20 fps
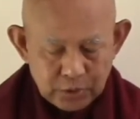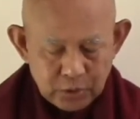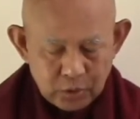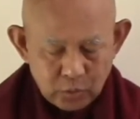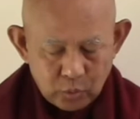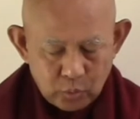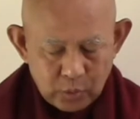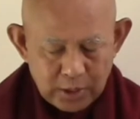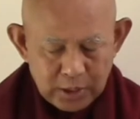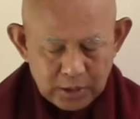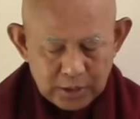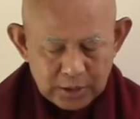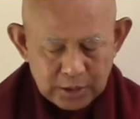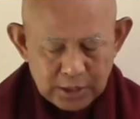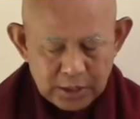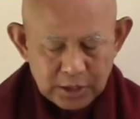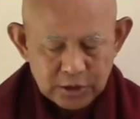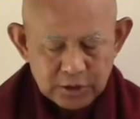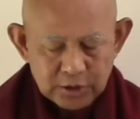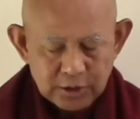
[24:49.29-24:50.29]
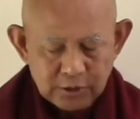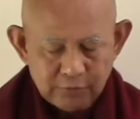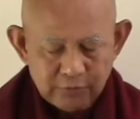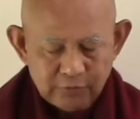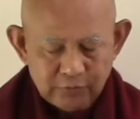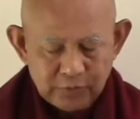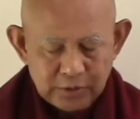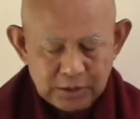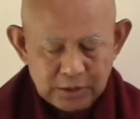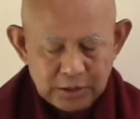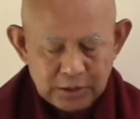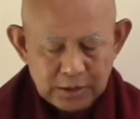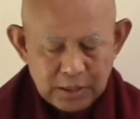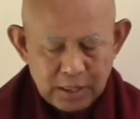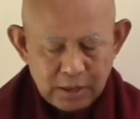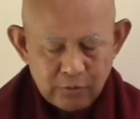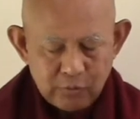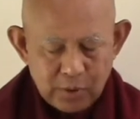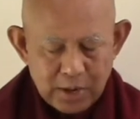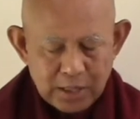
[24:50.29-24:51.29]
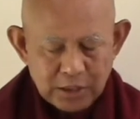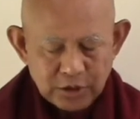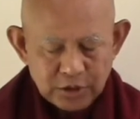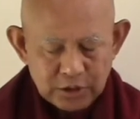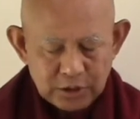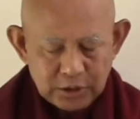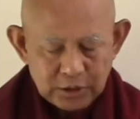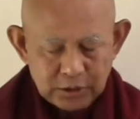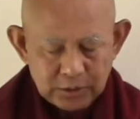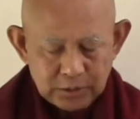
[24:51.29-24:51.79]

when there's a feeling arising.